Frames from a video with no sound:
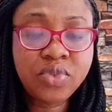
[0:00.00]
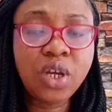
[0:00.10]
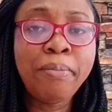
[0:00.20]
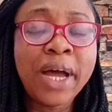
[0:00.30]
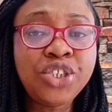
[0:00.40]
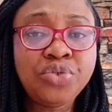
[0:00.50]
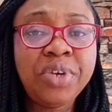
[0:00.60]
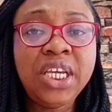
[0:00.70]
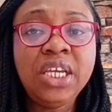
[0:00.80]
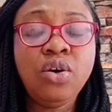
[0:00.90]

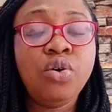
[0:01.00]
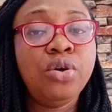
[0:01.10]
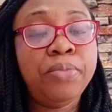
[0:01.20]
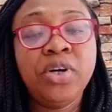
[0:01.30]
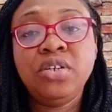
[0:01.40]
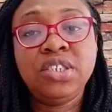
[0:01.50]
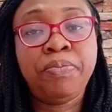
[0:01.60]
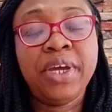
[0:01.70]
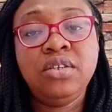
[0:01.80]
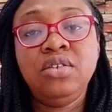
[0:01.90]
margarine or your butter,
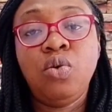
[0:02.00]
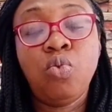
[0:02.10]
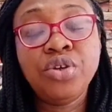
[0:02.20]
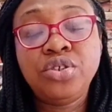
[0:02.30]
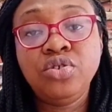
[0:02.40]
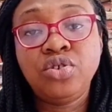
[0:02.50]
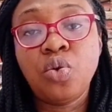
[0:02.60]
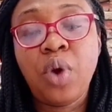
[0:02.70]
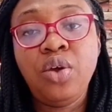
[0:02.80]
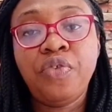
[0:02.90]
depending on what you use or
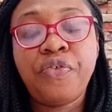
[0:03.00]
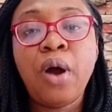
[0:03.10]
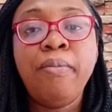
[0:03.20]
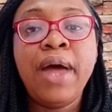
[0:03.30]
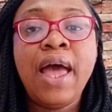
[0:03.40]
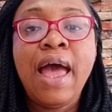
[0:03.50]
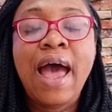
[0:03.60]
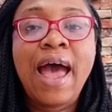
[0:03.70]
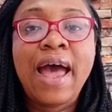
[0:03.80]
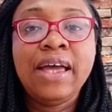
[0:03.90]
where you're from,
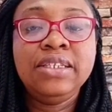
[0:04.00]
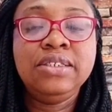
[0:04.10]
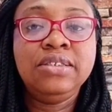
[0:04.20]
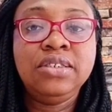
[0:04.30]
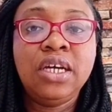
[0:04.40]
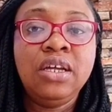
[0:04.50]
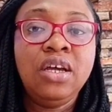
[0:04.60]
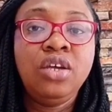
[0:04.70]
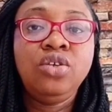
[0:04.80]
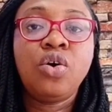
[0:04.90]
and
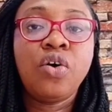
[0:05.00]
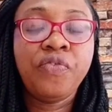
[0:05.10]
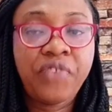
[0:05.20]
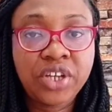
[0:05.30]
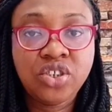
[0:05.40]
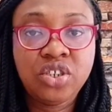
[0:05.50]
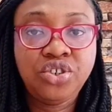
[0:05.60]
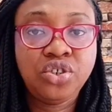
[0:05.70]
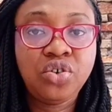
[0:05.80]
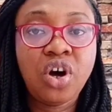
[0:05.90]
your
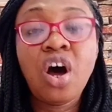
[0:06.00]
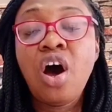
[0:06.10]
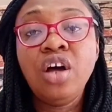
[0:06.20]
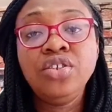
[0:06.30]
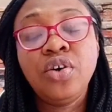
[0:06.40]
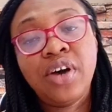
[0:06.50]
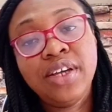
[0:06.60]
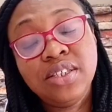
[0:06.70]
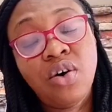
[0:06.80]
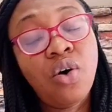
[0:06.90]
confectioner's sugar on your
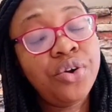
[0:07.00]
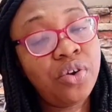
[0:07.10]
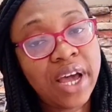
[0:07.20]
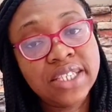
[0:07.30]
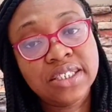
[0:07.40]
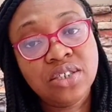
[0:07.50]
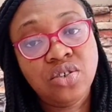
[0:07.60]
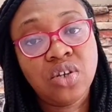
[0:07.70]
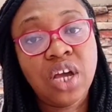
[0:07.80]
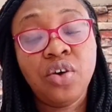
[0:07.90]
icing
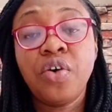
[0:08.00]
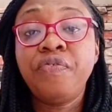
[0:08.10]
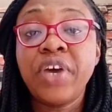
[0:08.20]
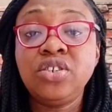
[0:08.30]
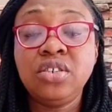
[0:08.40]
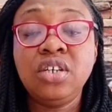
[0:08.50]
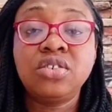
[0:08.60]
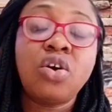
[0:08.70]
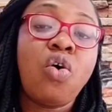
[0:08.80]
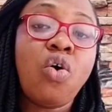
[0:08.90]
sugar, your
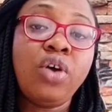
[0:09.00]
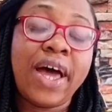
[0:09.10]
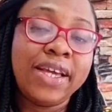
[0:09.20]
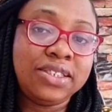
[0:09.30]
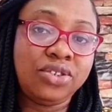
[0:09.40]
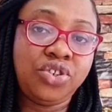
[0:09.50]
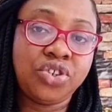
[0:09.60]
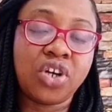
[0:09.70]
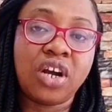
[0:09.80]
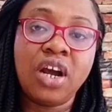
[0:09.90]
confectioner's or icing
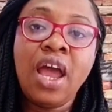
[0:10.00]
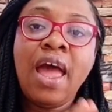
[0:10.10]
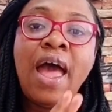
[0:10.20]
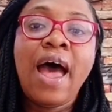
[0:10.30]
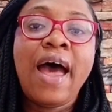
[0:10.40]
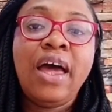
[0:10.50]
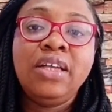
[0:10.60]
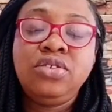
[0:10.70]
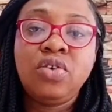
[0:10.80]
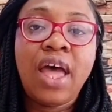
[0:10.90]
sugar,
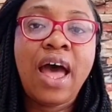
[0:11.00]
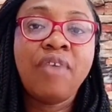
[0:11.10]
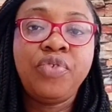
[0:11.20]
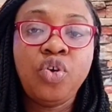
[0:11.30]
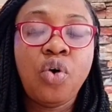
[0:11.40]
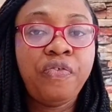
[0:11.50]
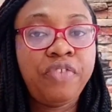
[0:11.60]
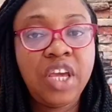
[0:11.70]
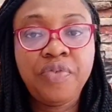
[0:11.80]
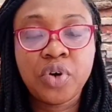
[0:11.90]
and you have your
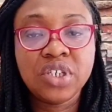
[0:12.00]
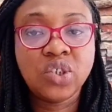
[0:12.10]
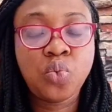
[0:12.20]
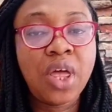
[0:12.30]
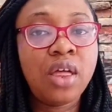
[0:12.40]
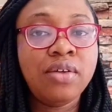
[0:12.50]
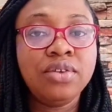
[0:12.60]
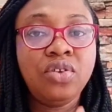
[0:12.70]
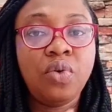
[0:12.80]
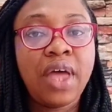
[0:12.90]
flavor as
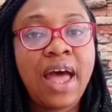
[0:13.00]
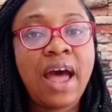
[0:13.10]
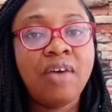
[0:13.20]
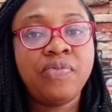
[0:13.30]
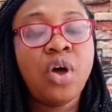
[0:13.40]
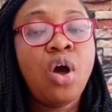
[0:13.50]
well. You have